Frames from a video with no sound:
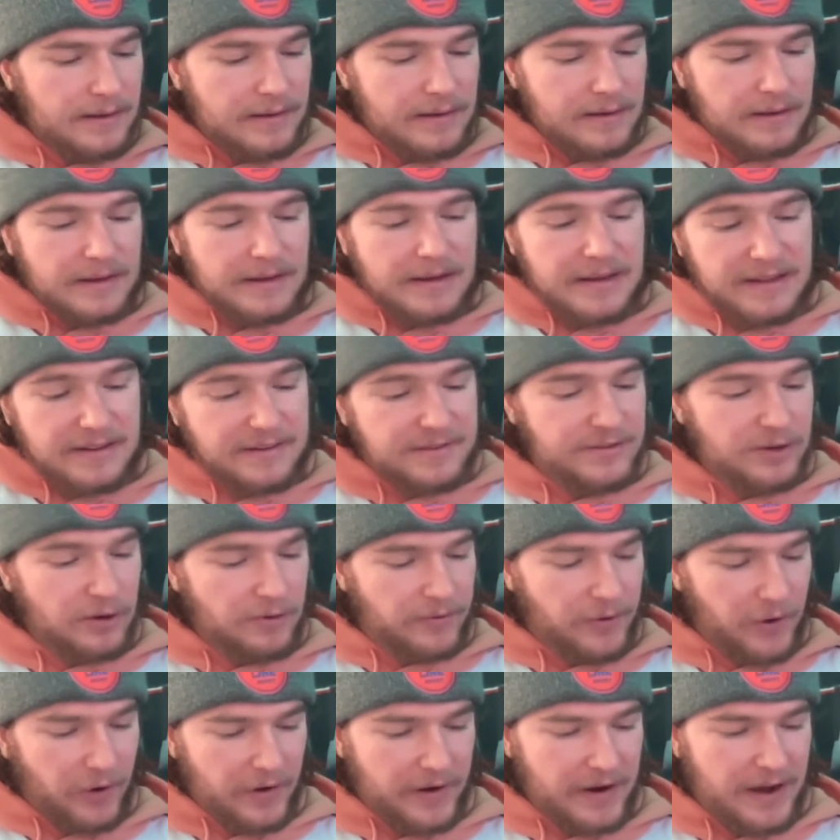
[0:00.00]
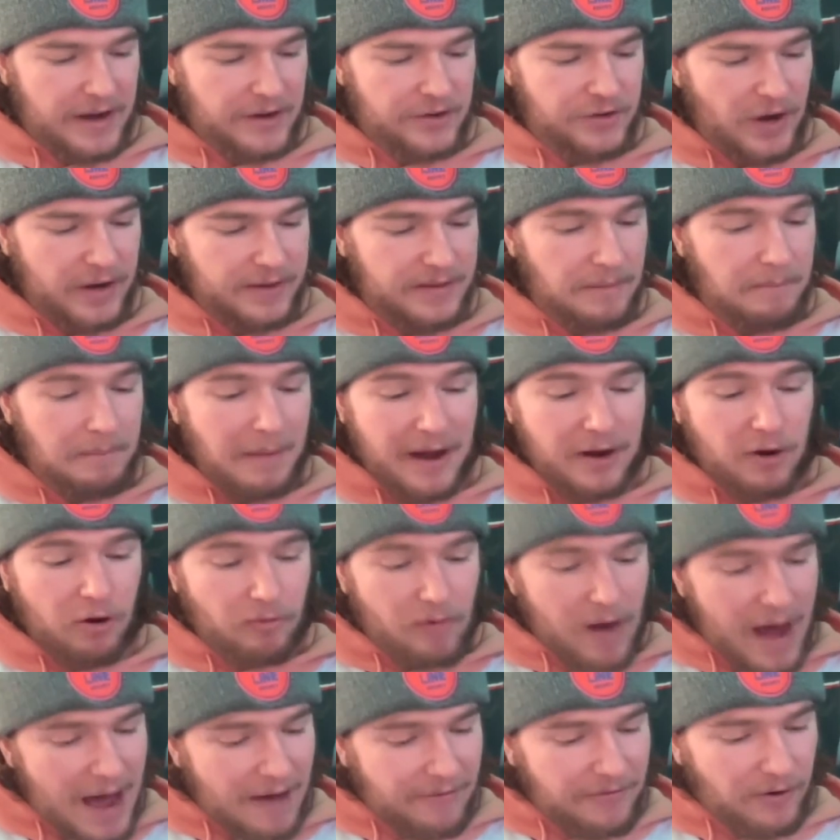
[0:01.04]
He's due for a contract. Michael
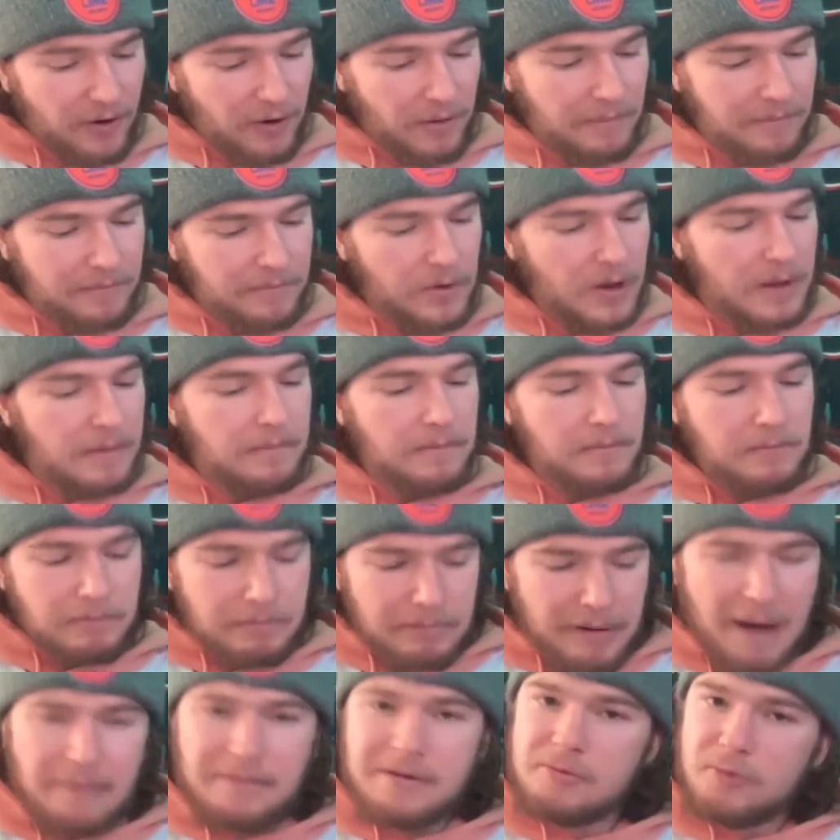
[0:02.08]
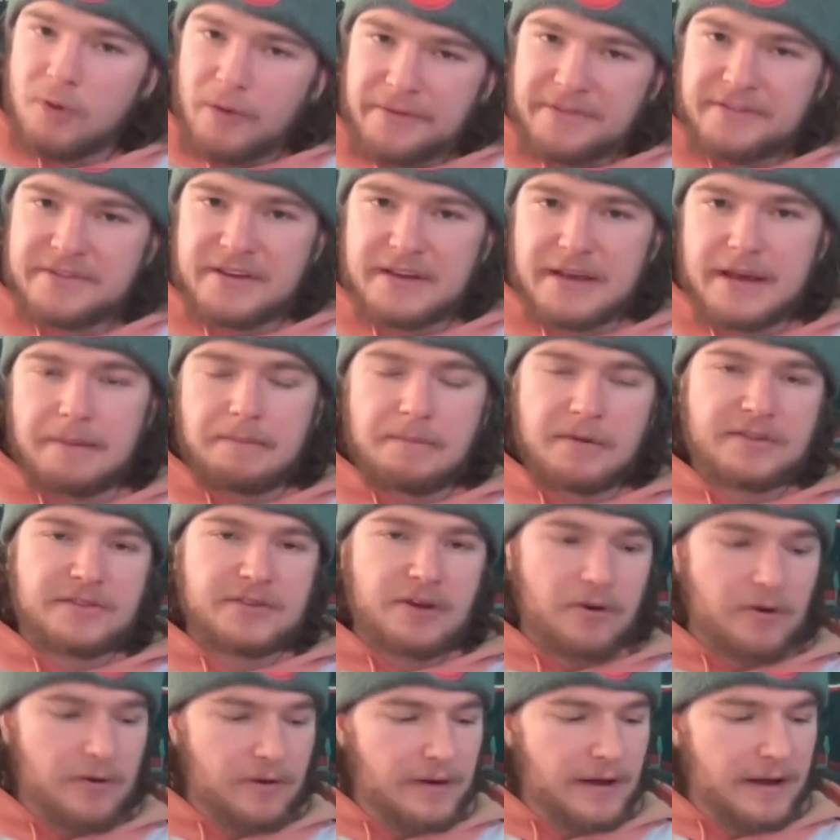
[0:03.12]
Raffel, we probably won't see him
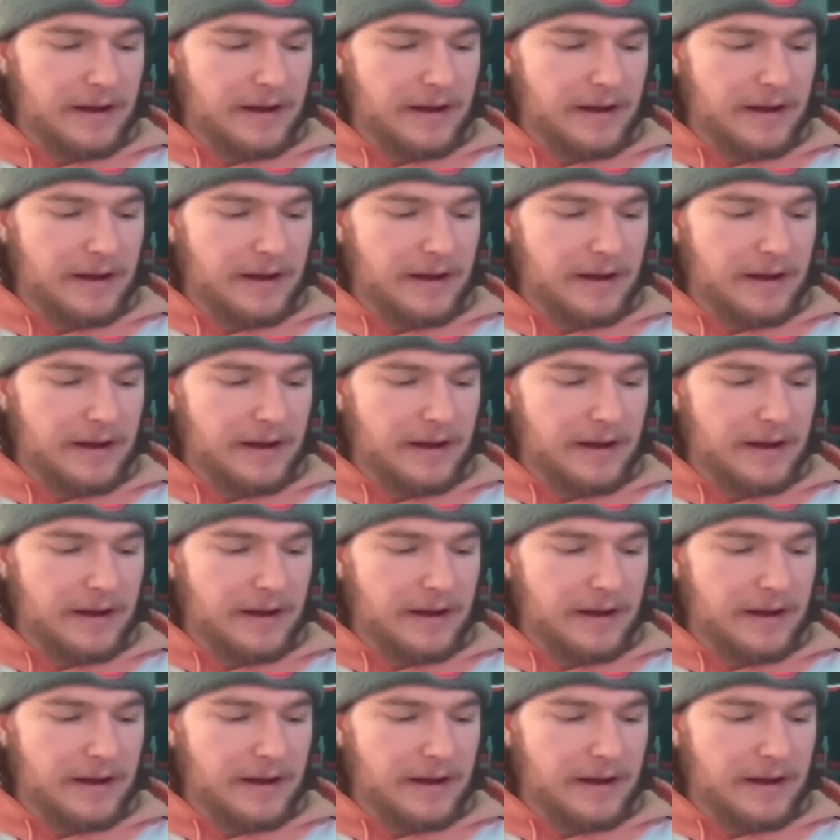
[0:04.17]
return.